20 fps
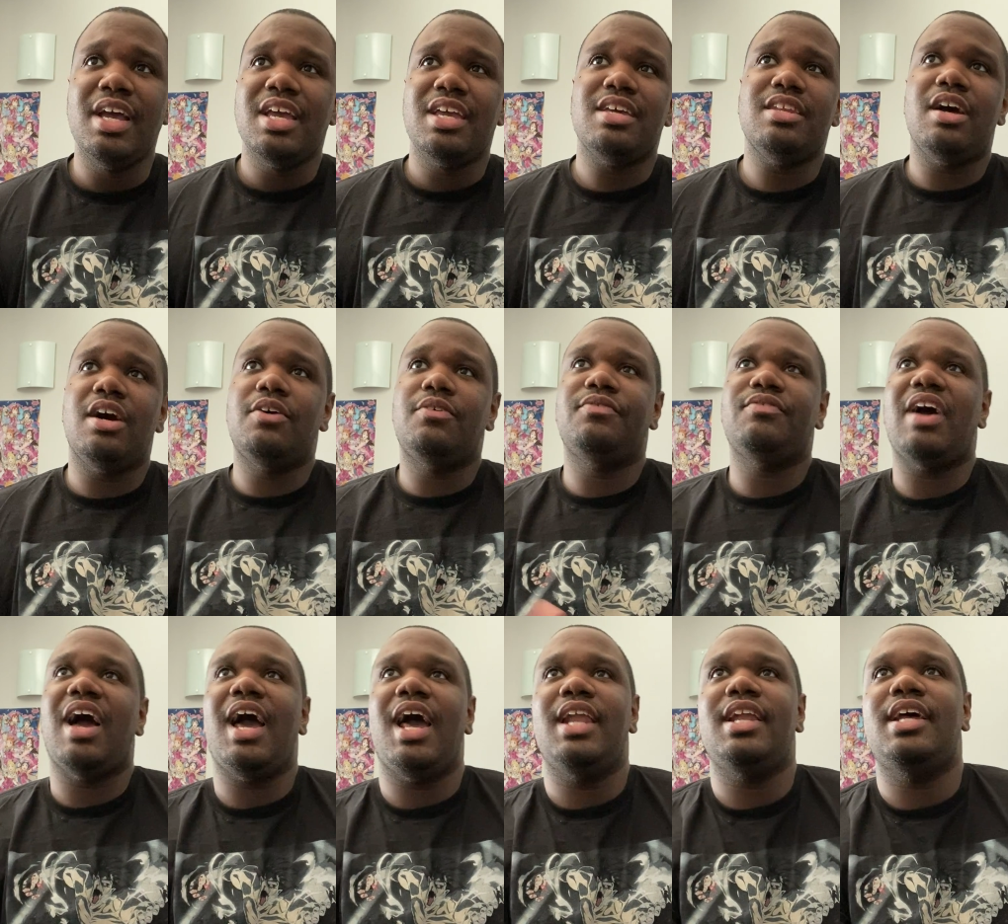He
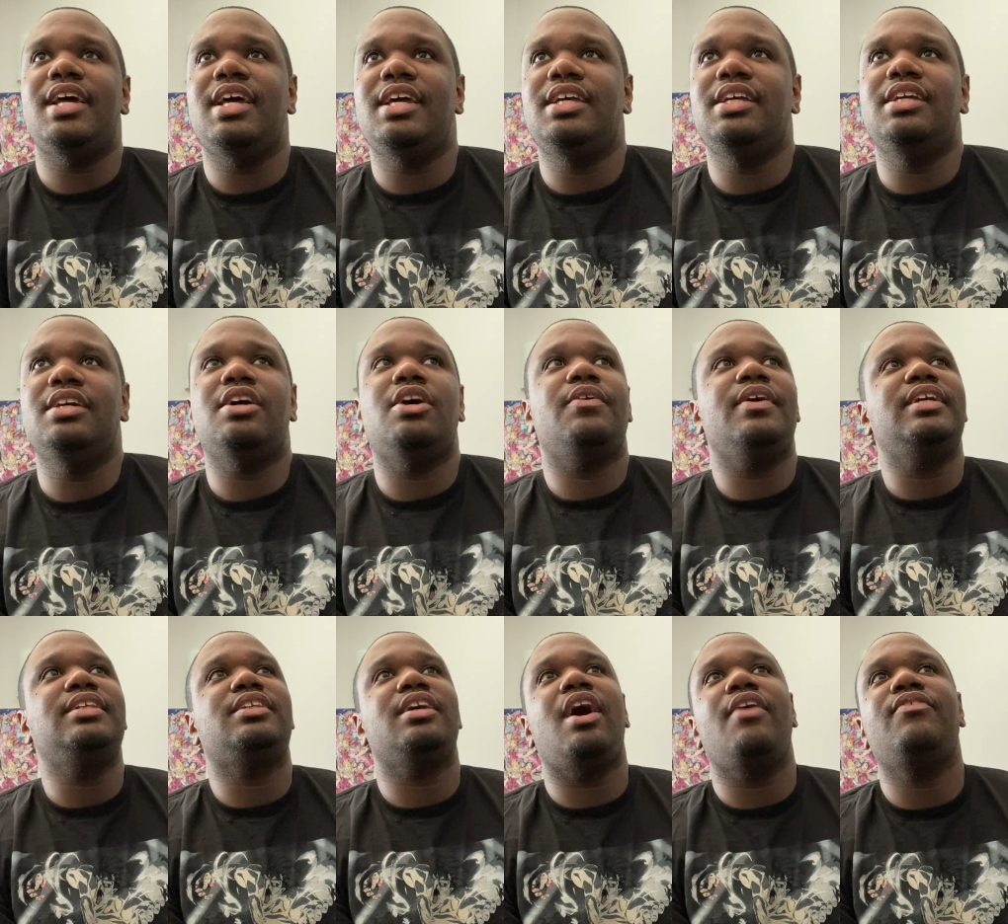
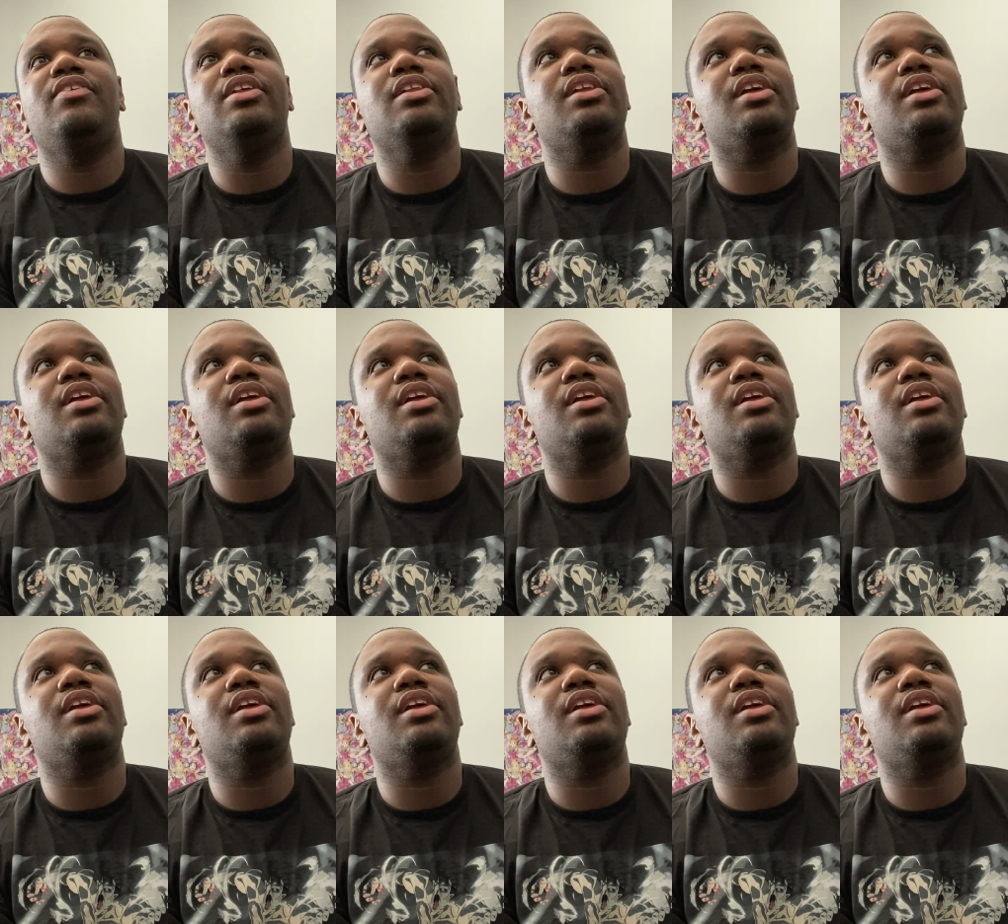definitely